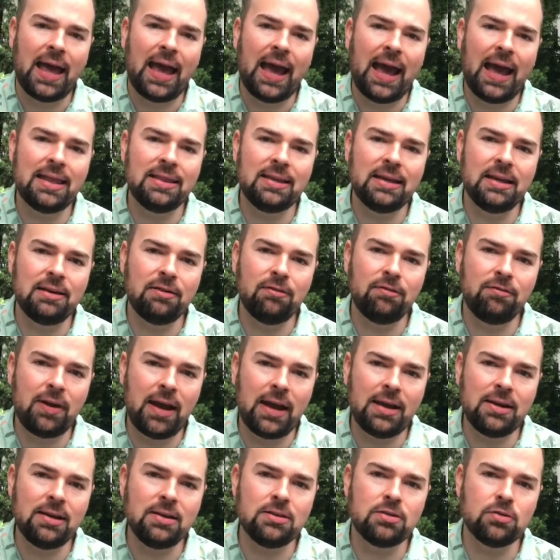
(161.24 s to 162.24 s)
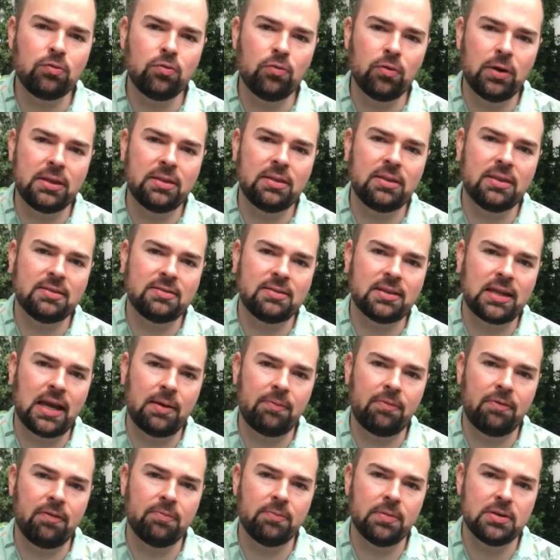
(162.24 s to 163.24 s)
And the advantage with this
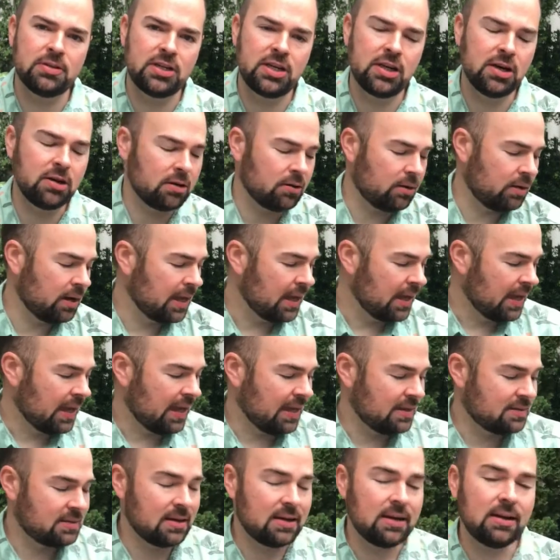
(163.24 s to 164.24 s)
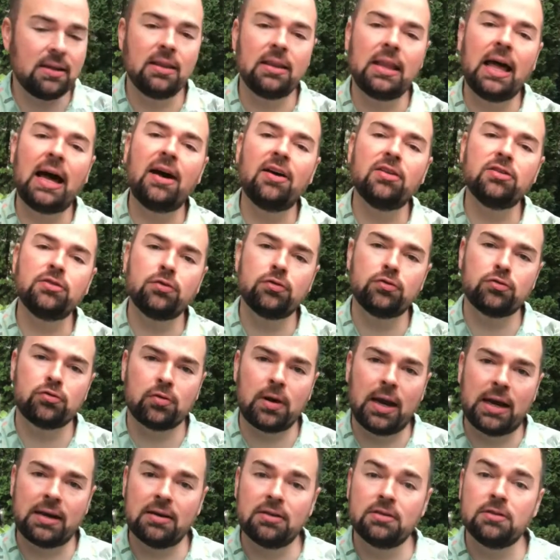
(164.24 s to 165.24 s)
type of material is that it allows for
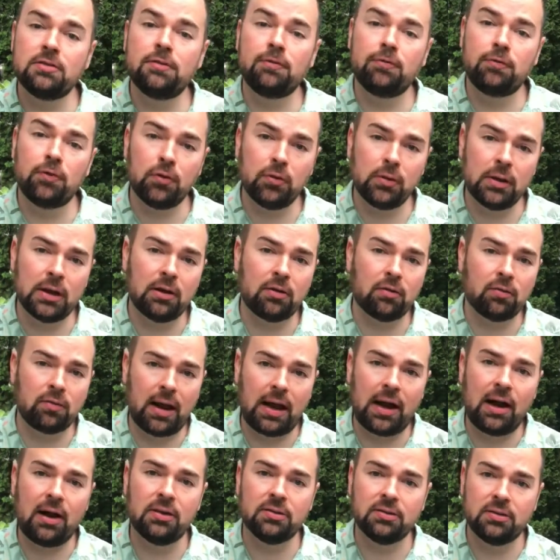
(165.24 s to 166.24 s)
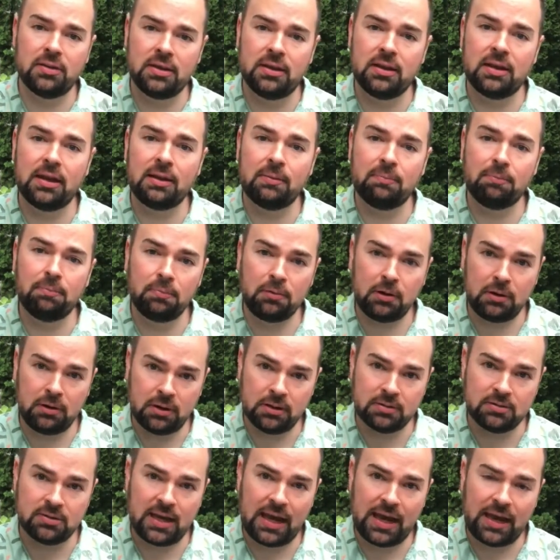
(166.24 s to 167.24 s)
drainage fully around the
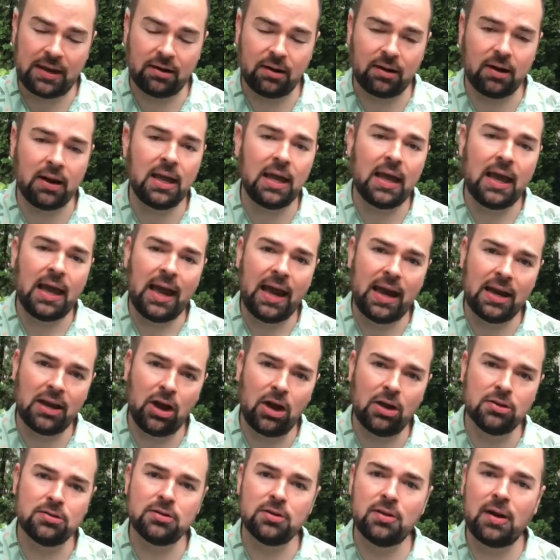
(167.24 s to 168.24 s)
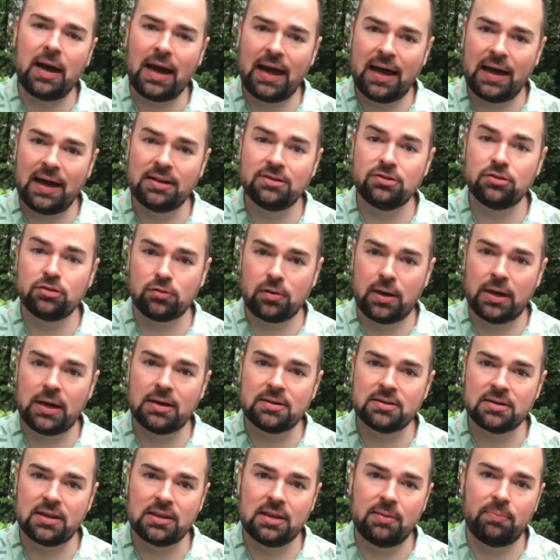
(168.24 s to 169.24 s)
container. It also has
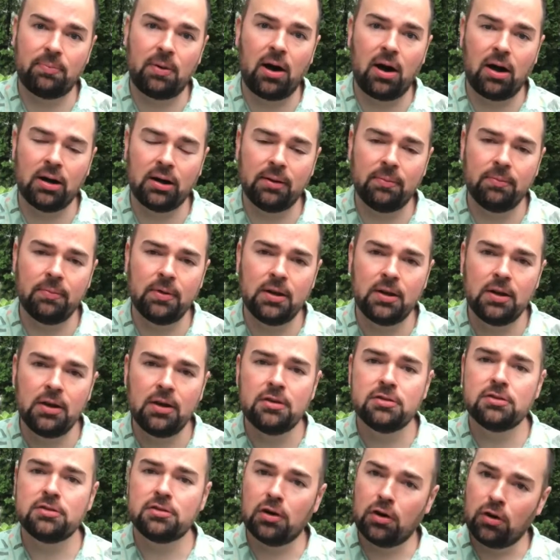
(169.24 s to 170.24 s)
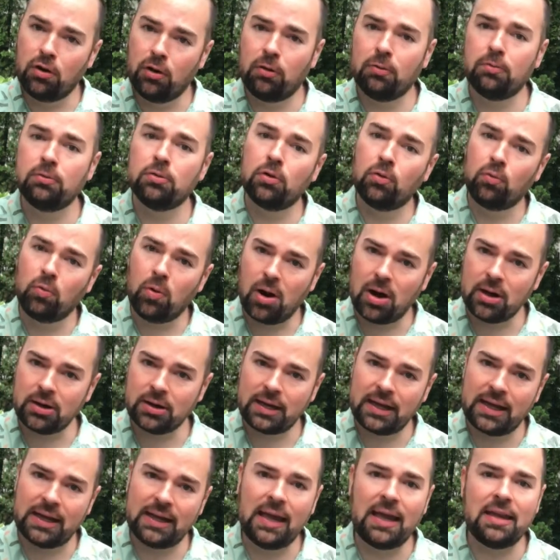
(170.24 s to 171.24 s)
drainage at the bottom. So the water
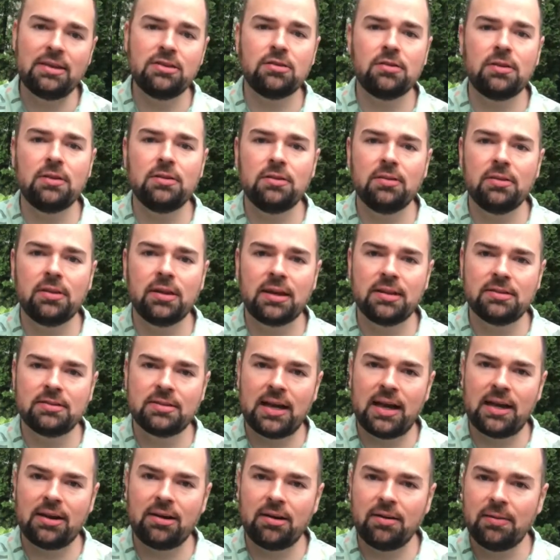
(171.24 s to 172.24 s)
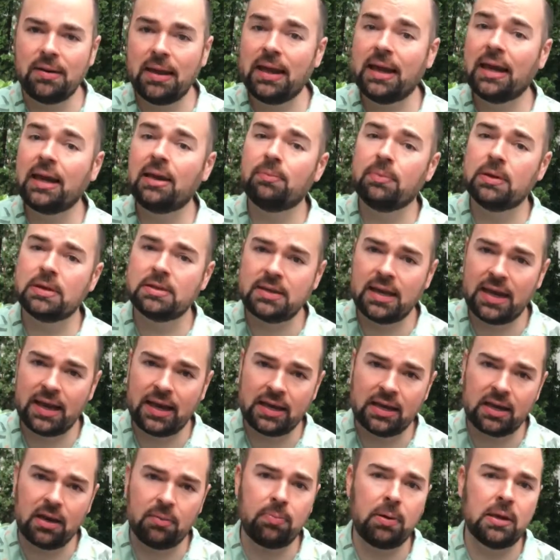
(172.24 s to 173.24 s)
can enter into the container, it can be
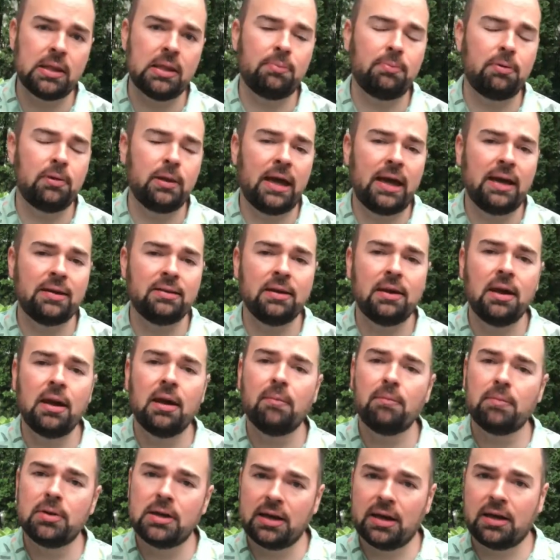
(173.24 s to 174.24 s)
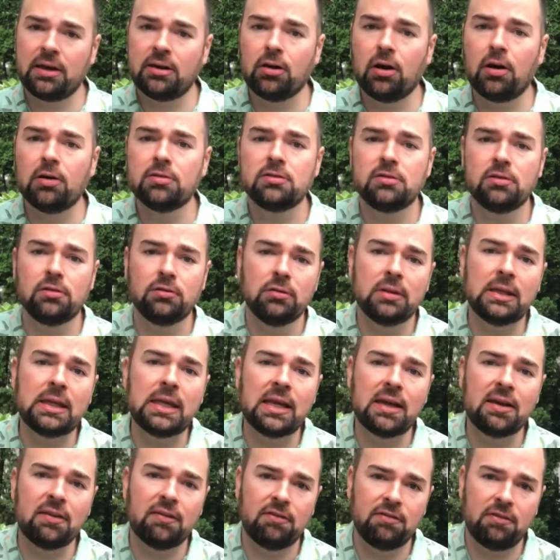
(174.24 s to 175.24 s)
taken up by the plant, but it can also
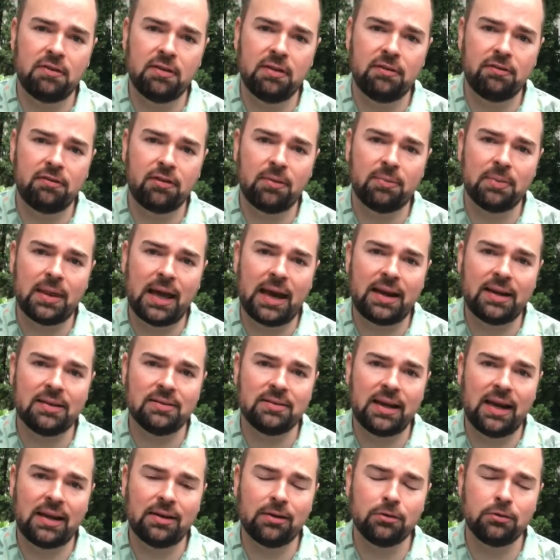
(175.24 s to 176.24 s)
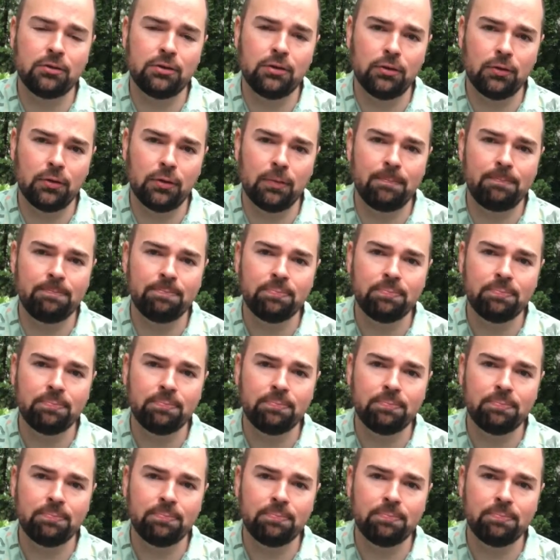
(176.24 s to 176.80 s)
leave from that container too.